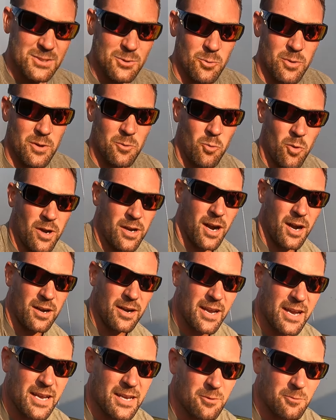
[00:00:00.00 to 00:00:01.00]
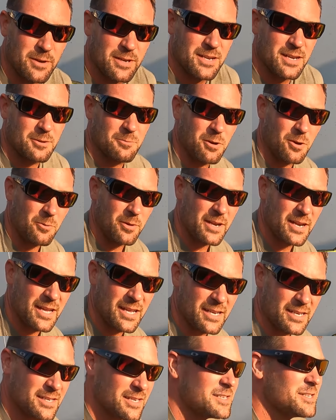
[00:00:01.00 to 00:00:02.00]
So we won our heat, we did what we
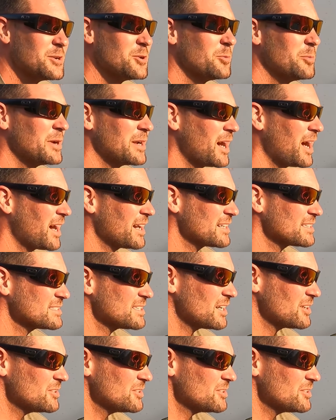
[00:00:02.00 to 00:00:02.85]
needed to do, but Onyx,